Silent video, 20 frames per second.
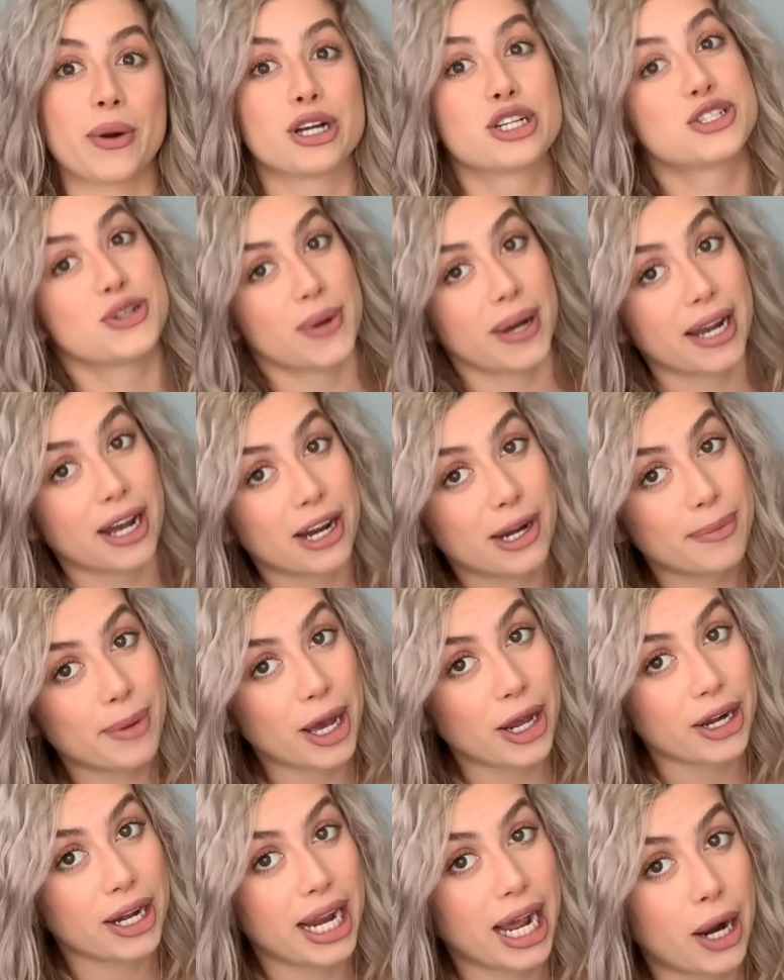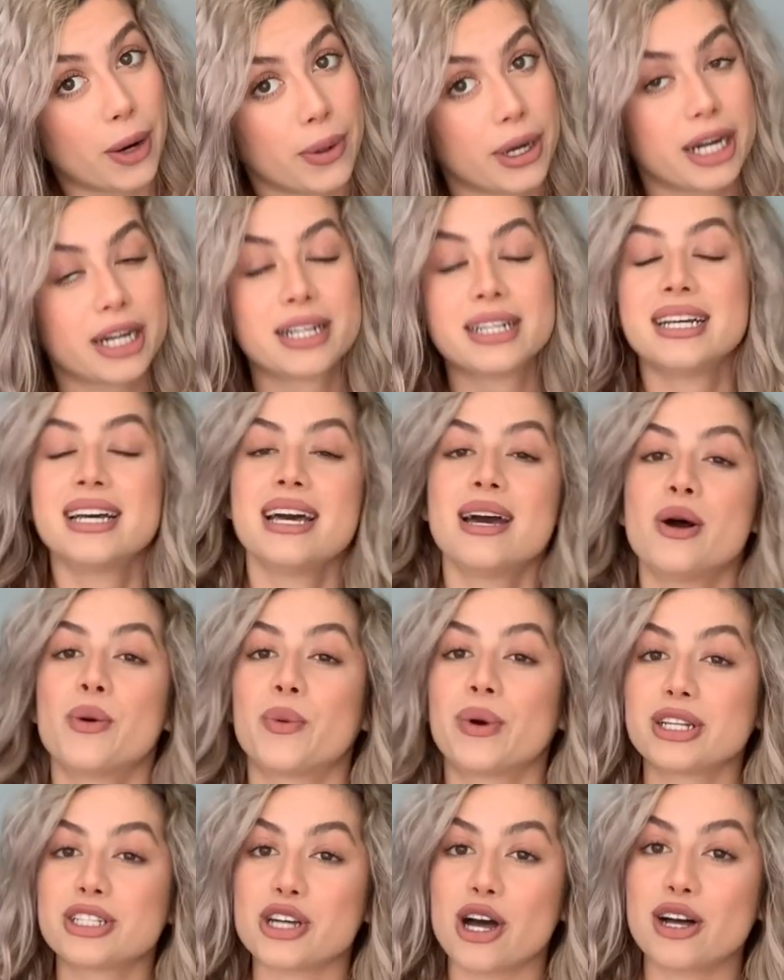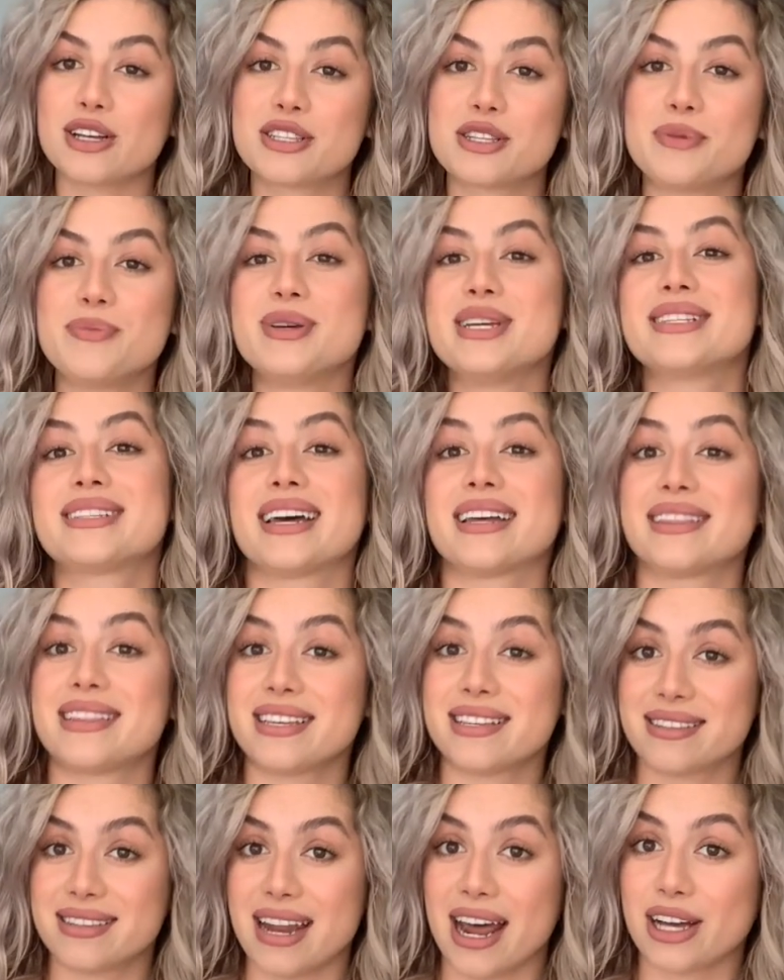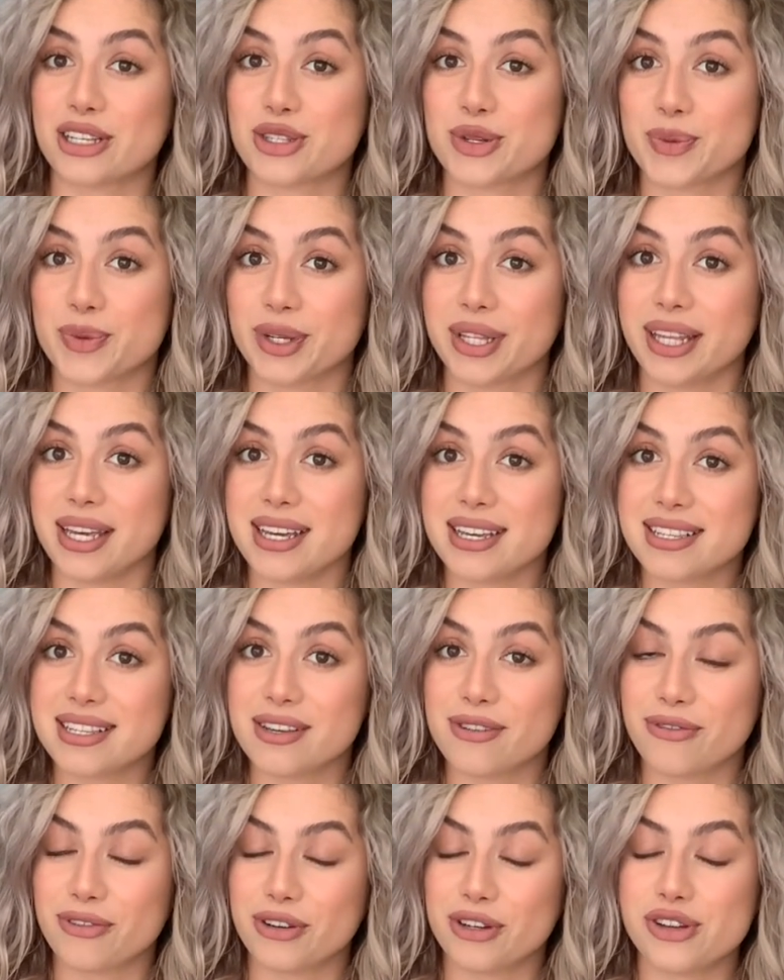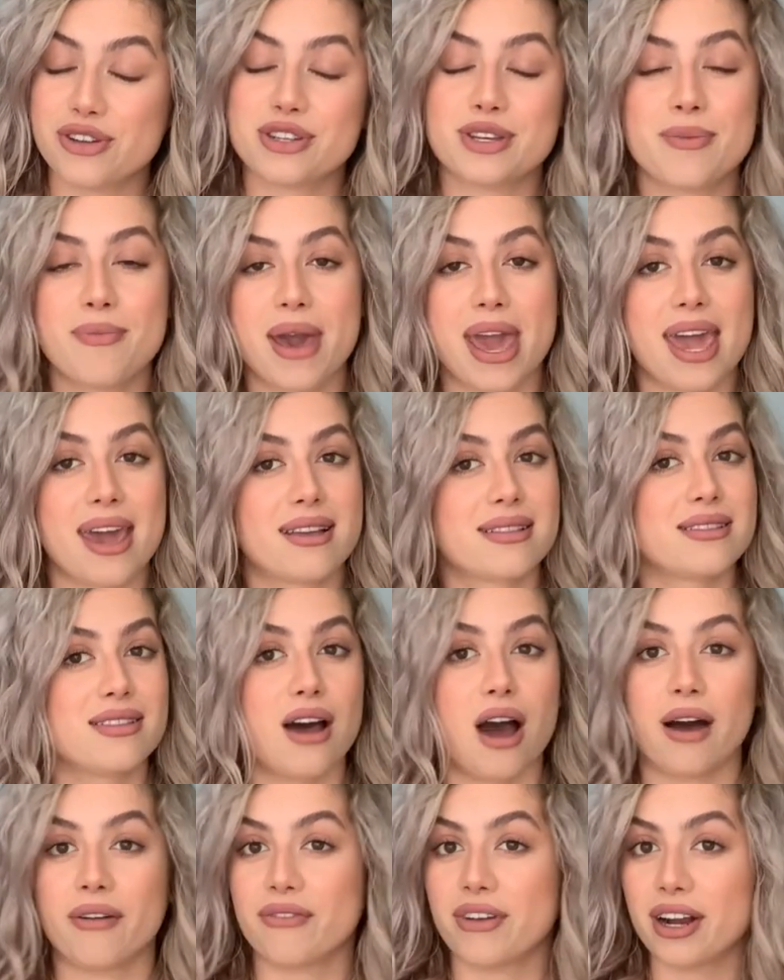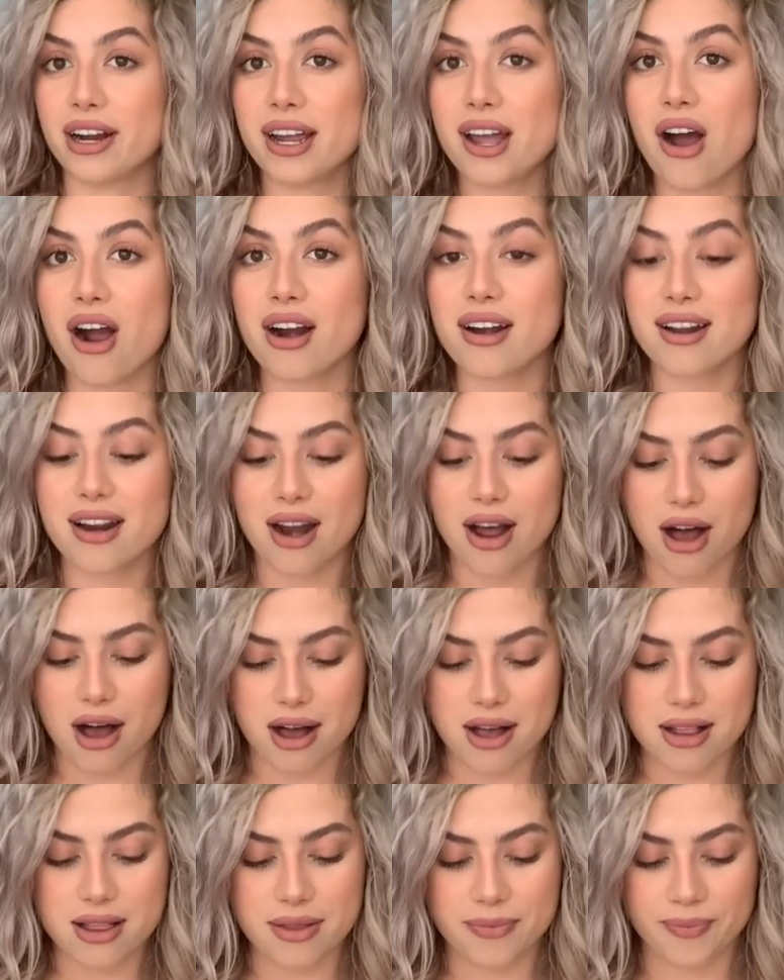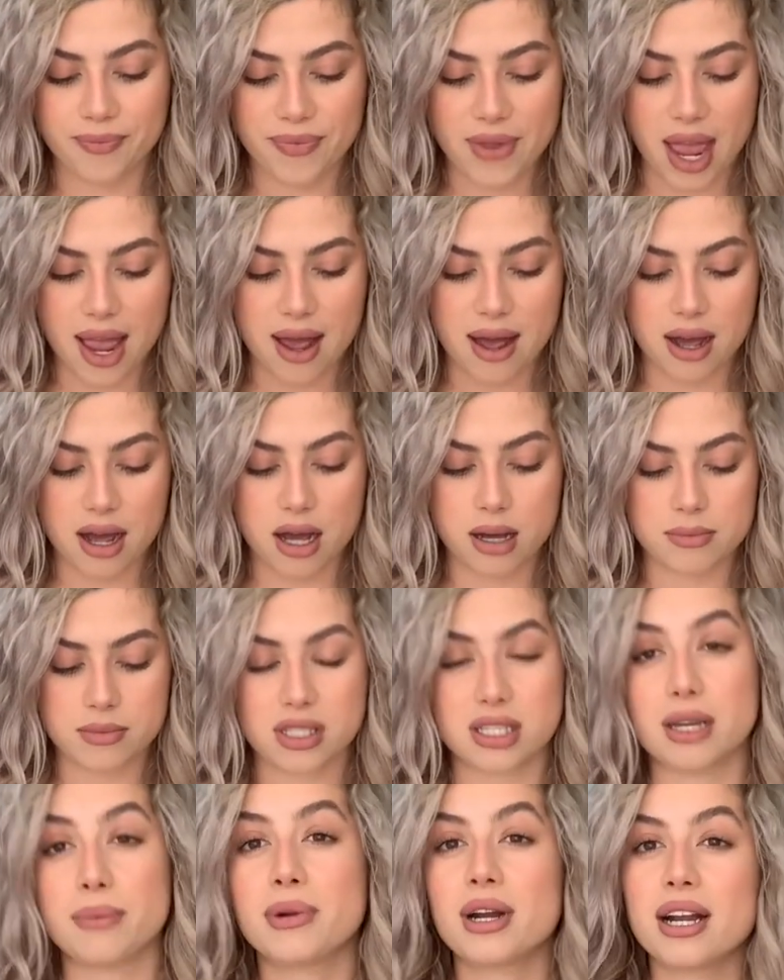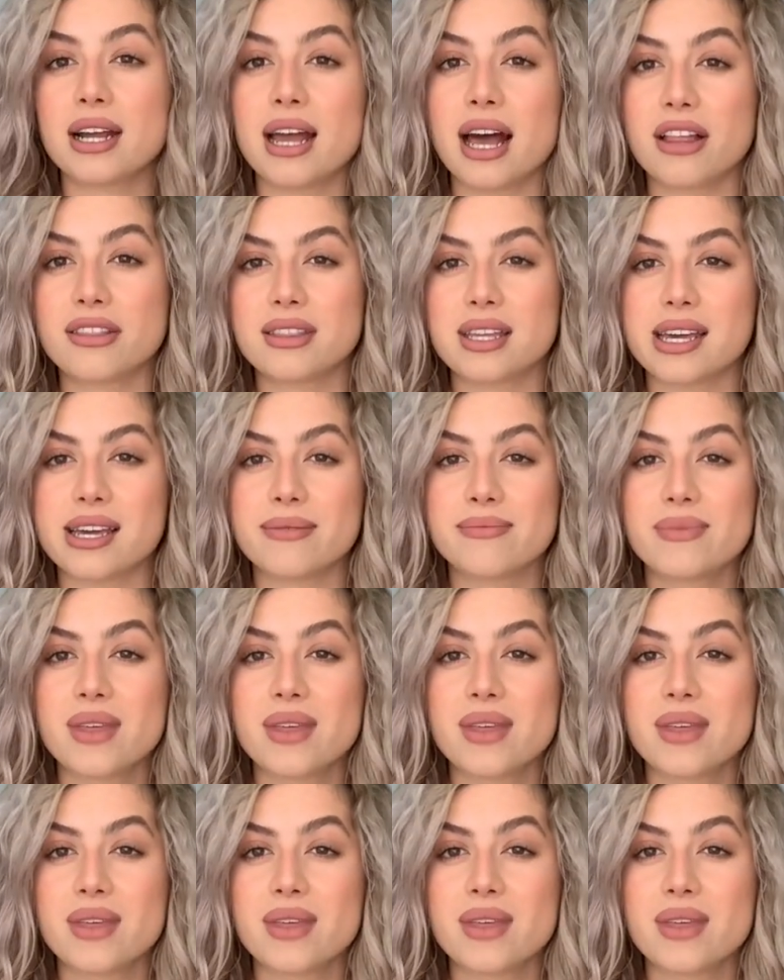So I got about an hour, which also means that these snacks are really easy for you to make, not very hard at all. Some are healthy